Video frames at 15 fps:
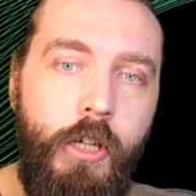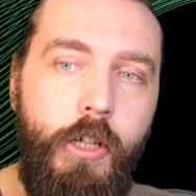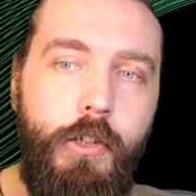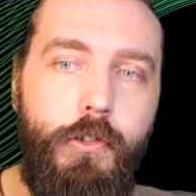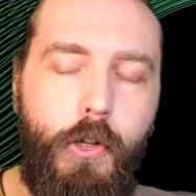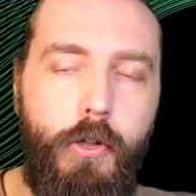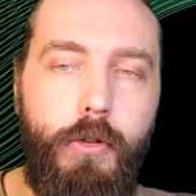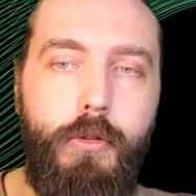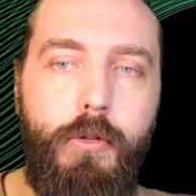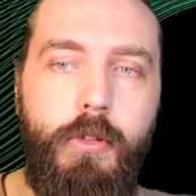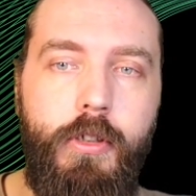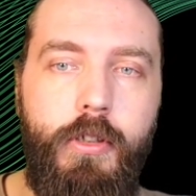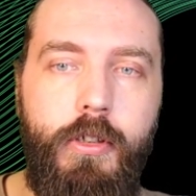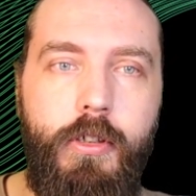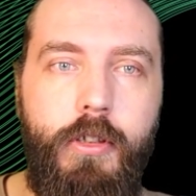So
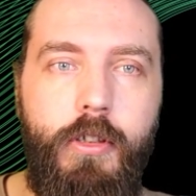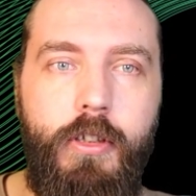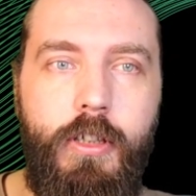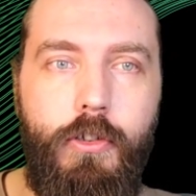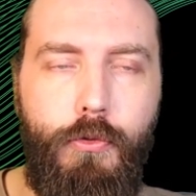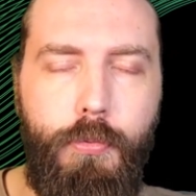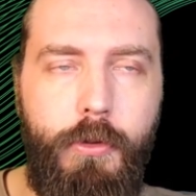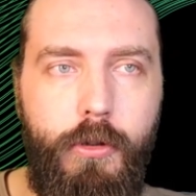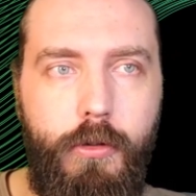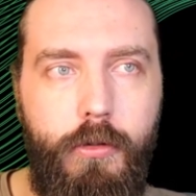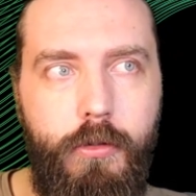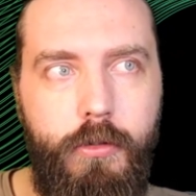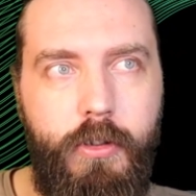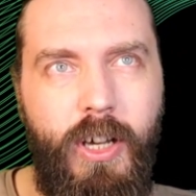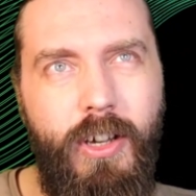this
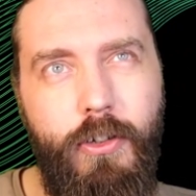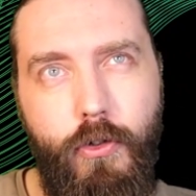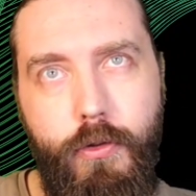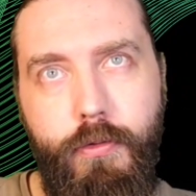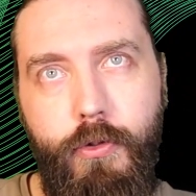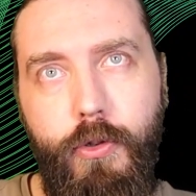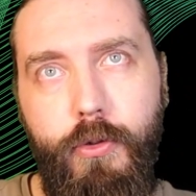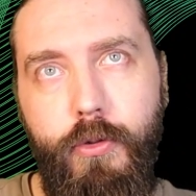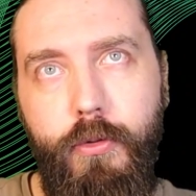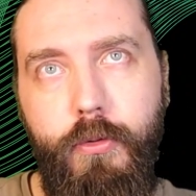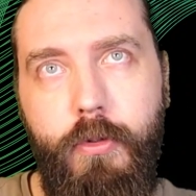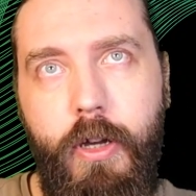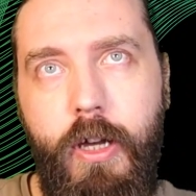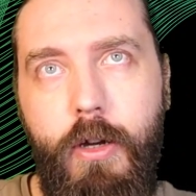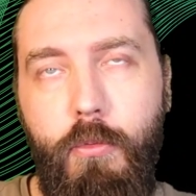will guide you
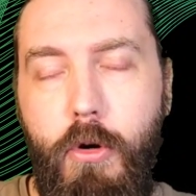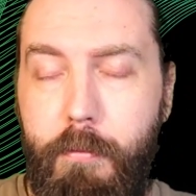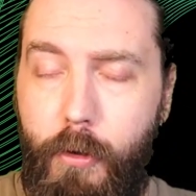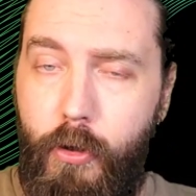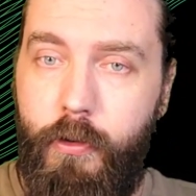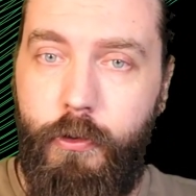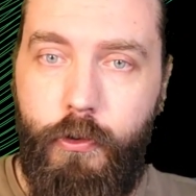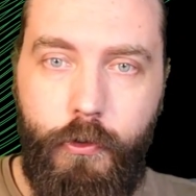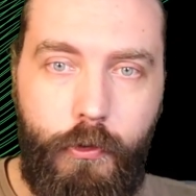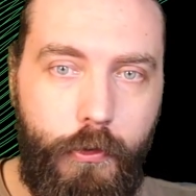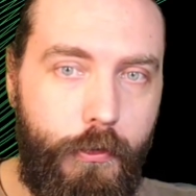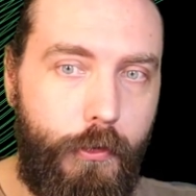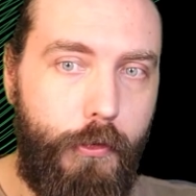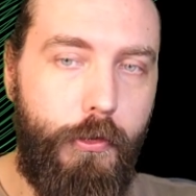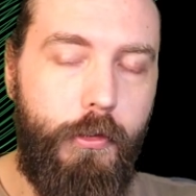through what bonuses
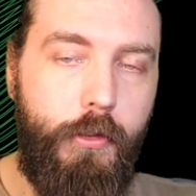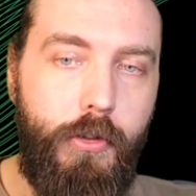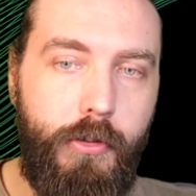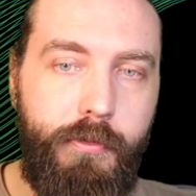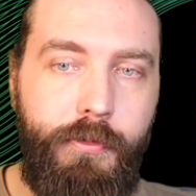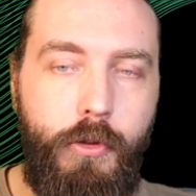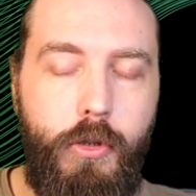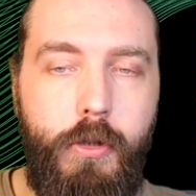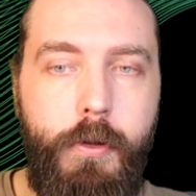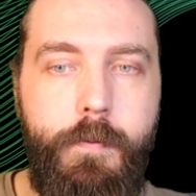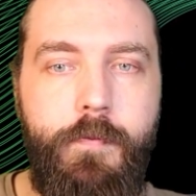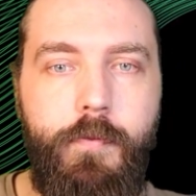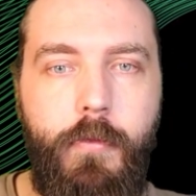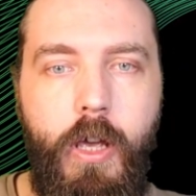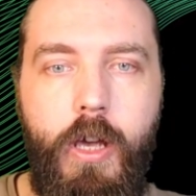to sort of look for,
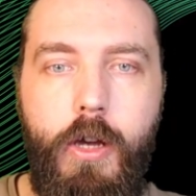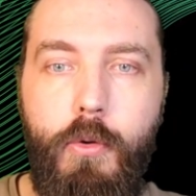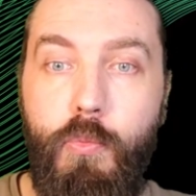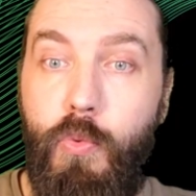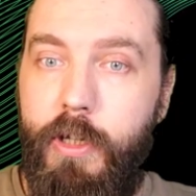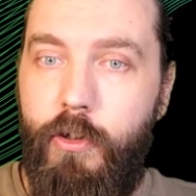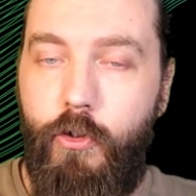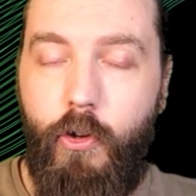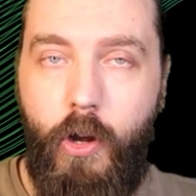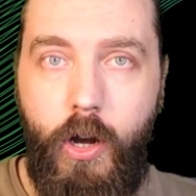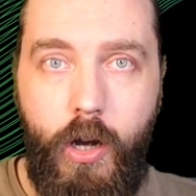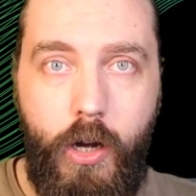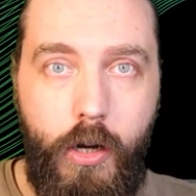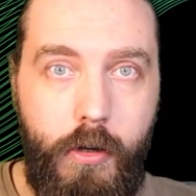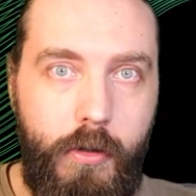which
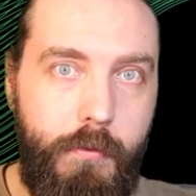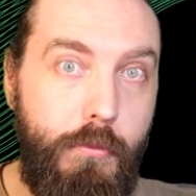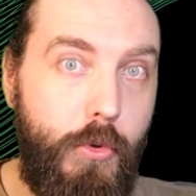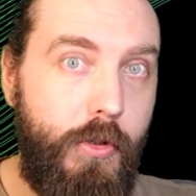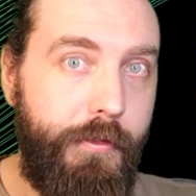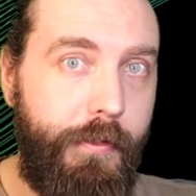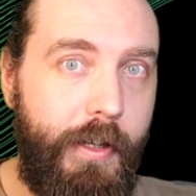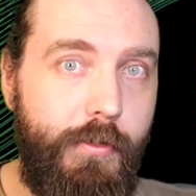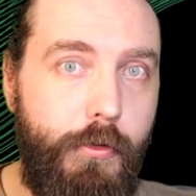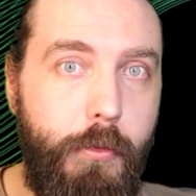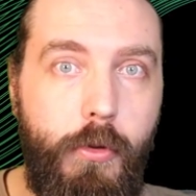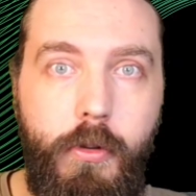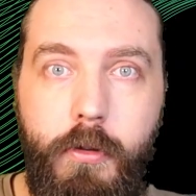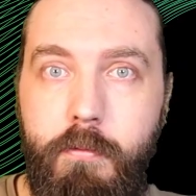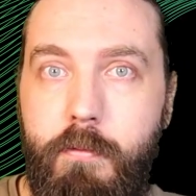are more
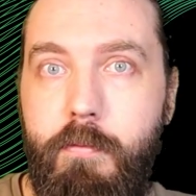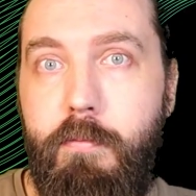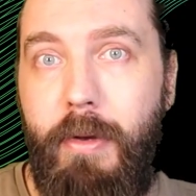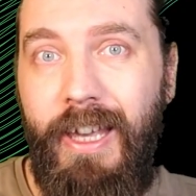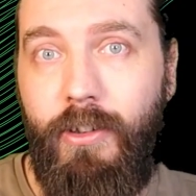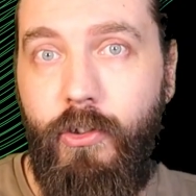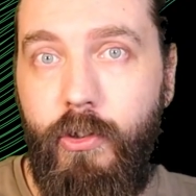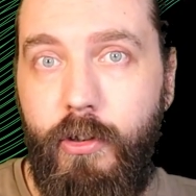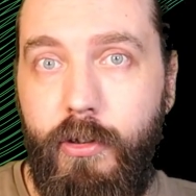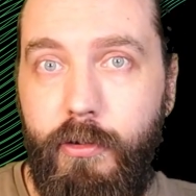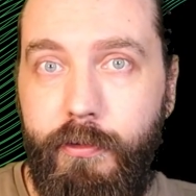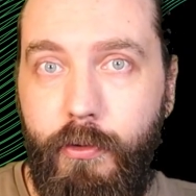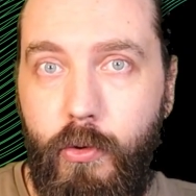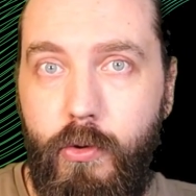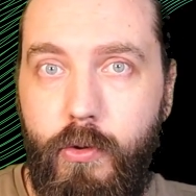favourable and better
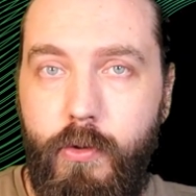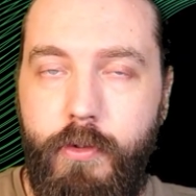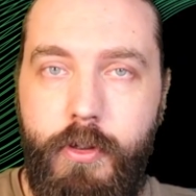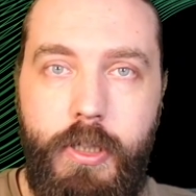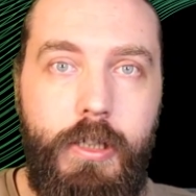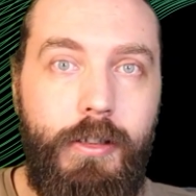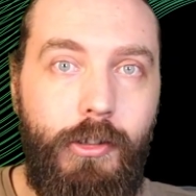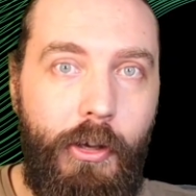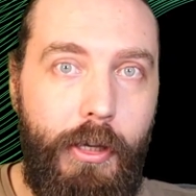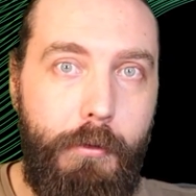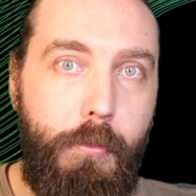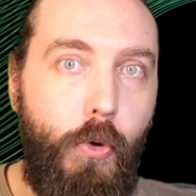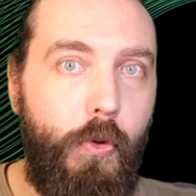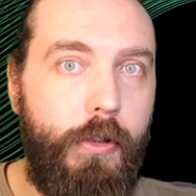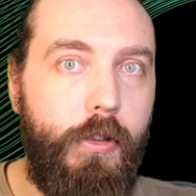for the
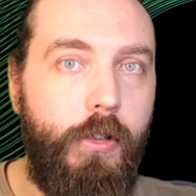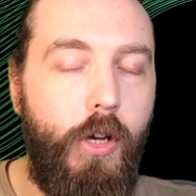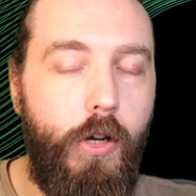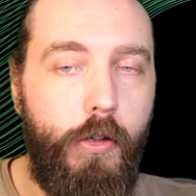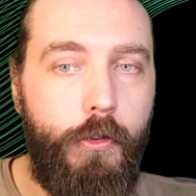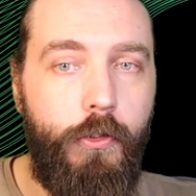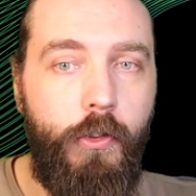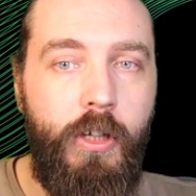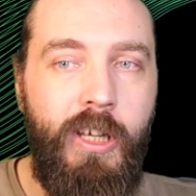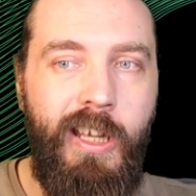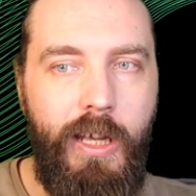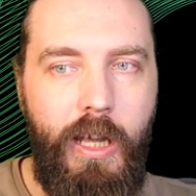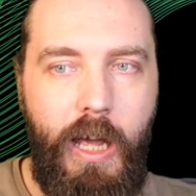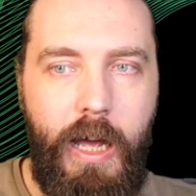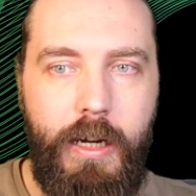tech point cost.
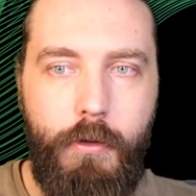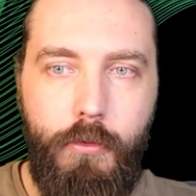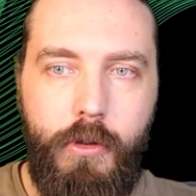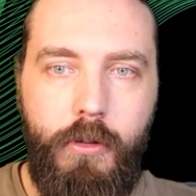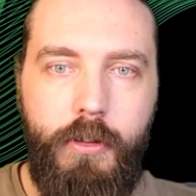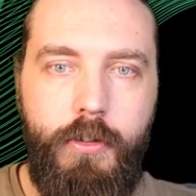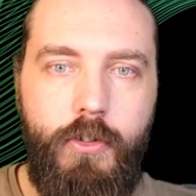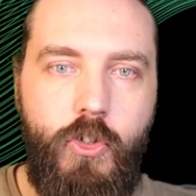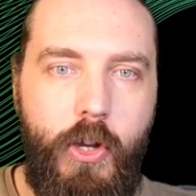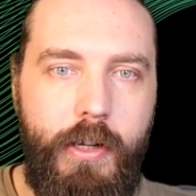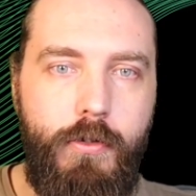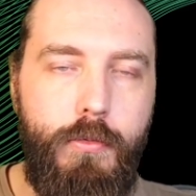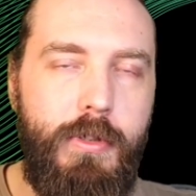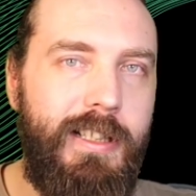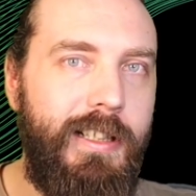And it will
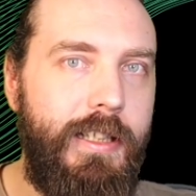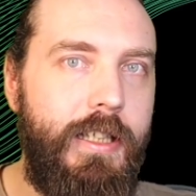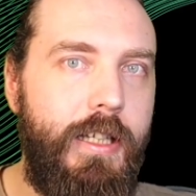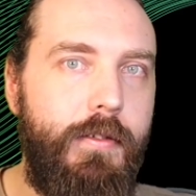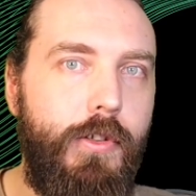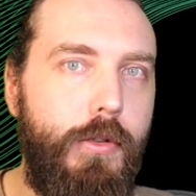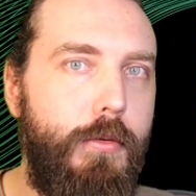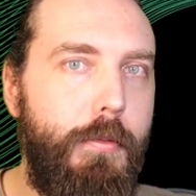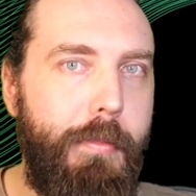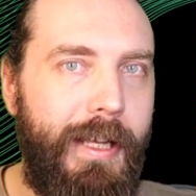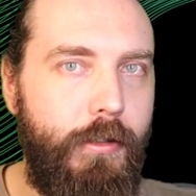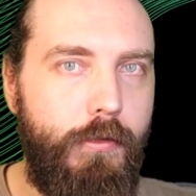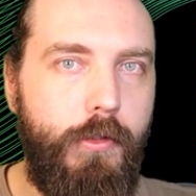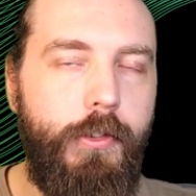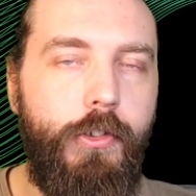genuinely give you a
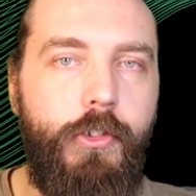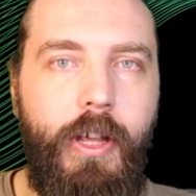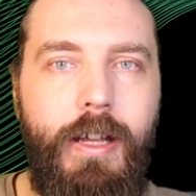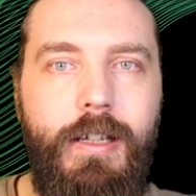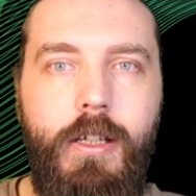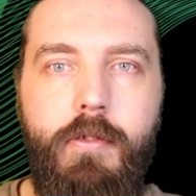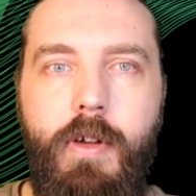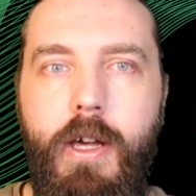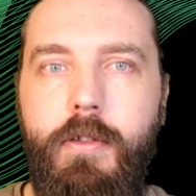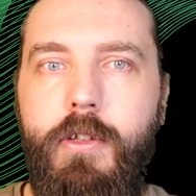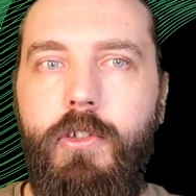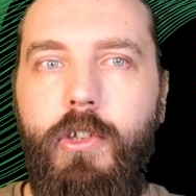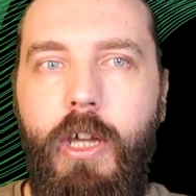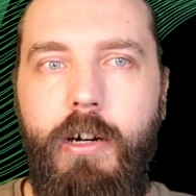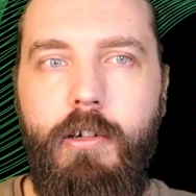better understanding of how
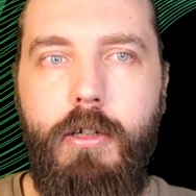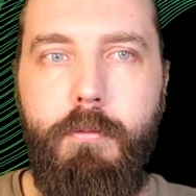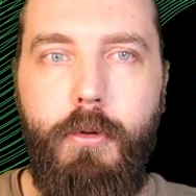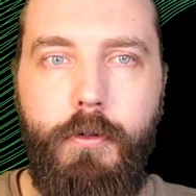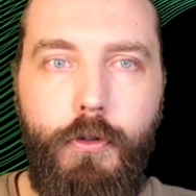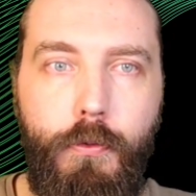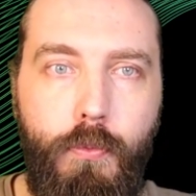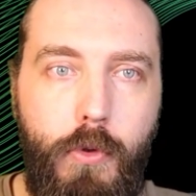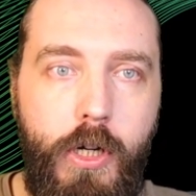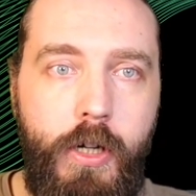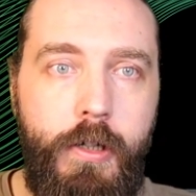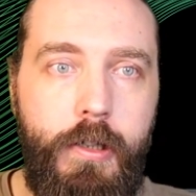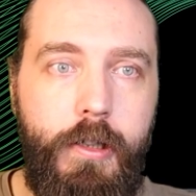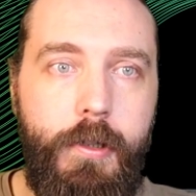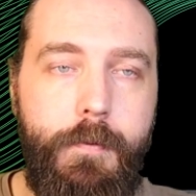these carrier buffs
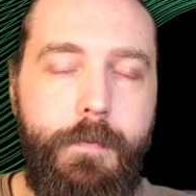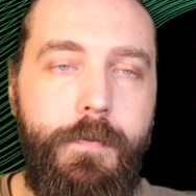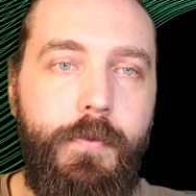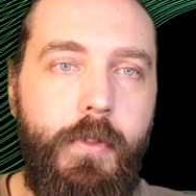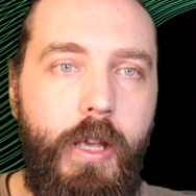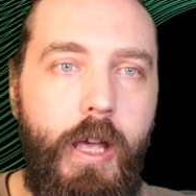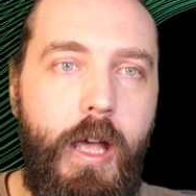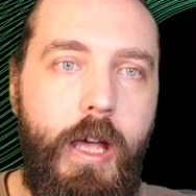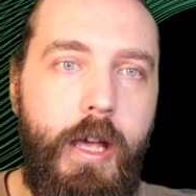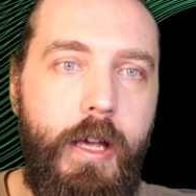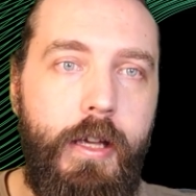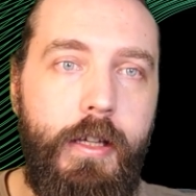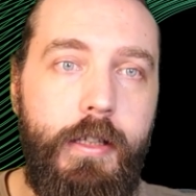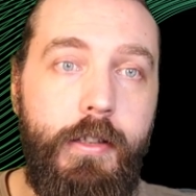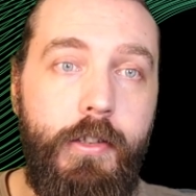work,
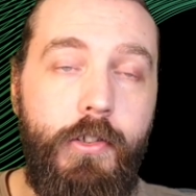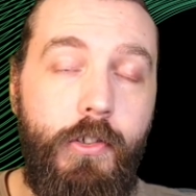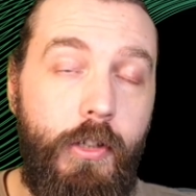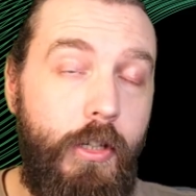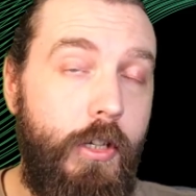and